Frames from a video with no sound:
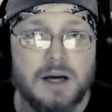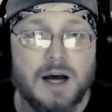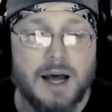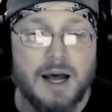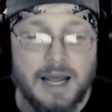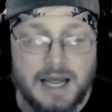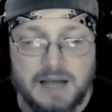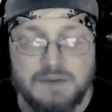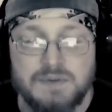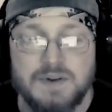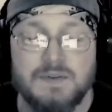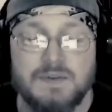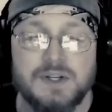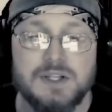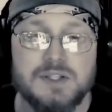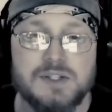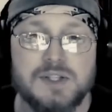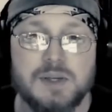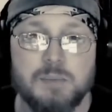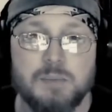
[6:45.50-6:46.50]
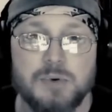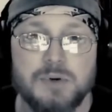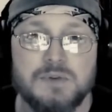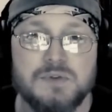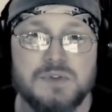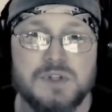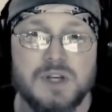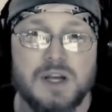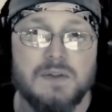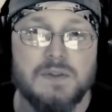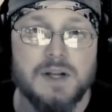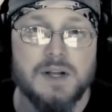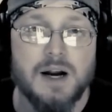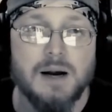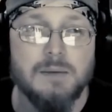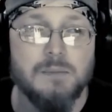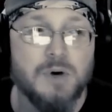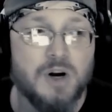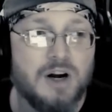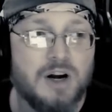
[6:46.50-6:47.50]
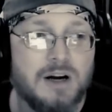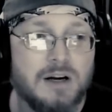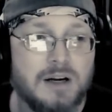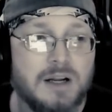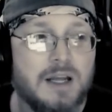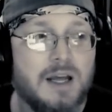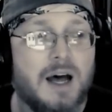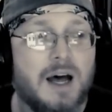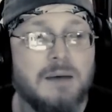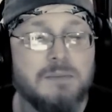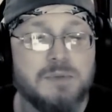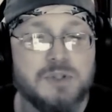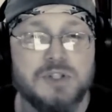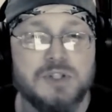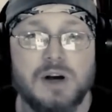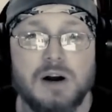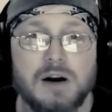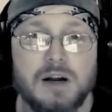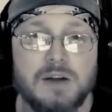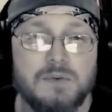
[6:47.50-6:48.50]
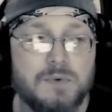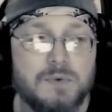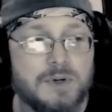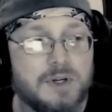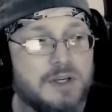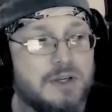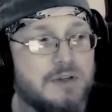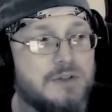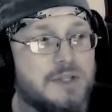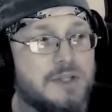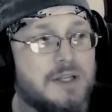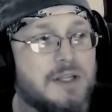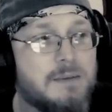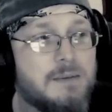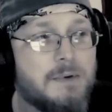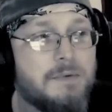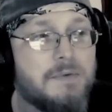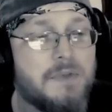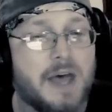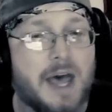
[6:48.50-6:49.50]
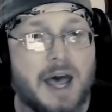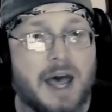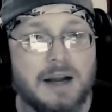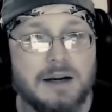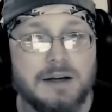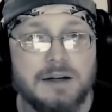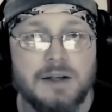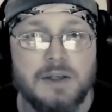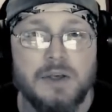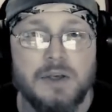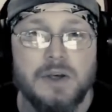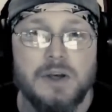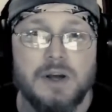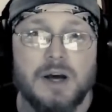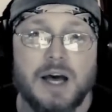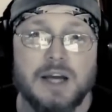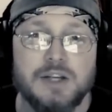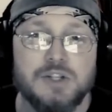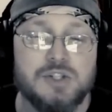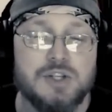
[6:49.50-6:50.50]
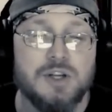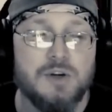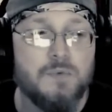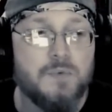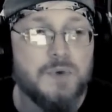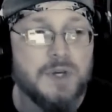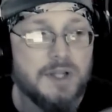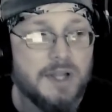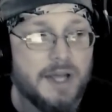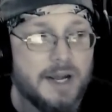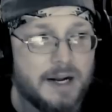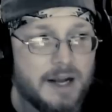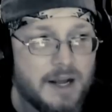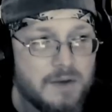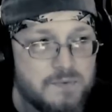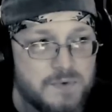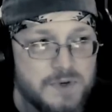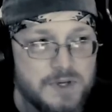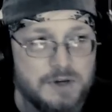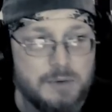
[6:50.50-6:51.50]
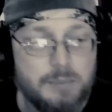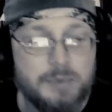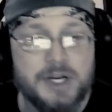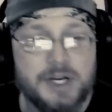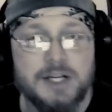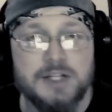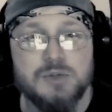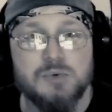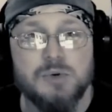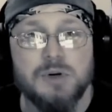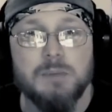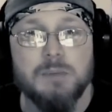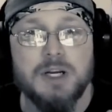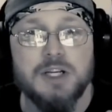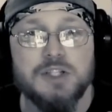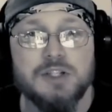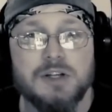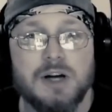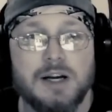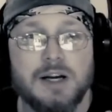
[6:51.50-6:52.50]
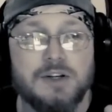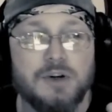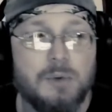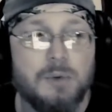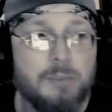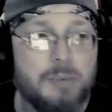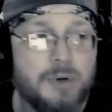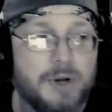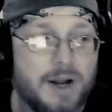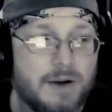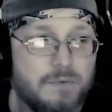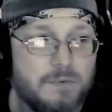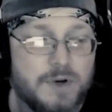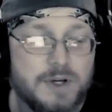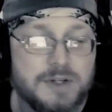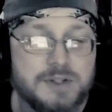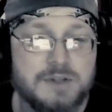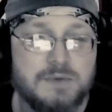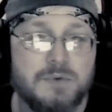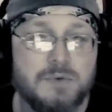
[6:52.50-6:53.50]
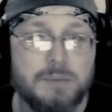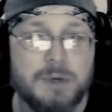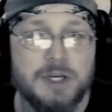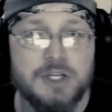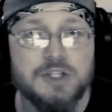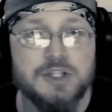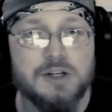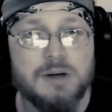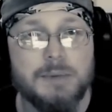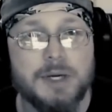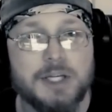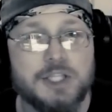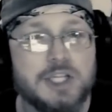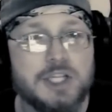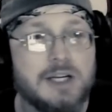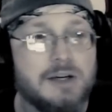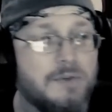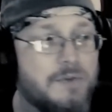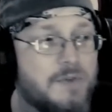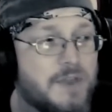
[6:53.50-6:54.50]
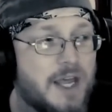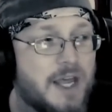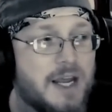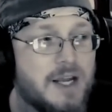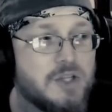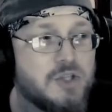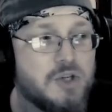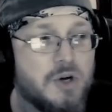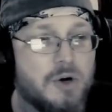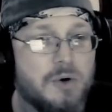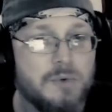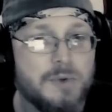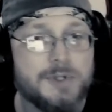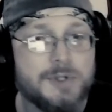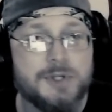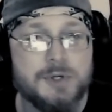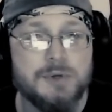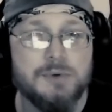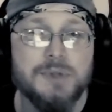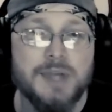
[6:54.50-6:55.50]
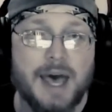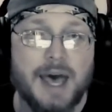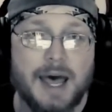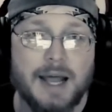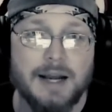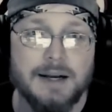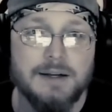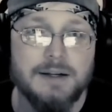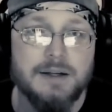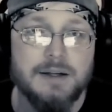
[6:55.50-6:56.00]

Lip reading: I have evidence that proves that I'm wrong. I'm sorry for accusing them of that. I still feel like I feel, but I just want to make sure I don't put out false information on my channel. They don't do that.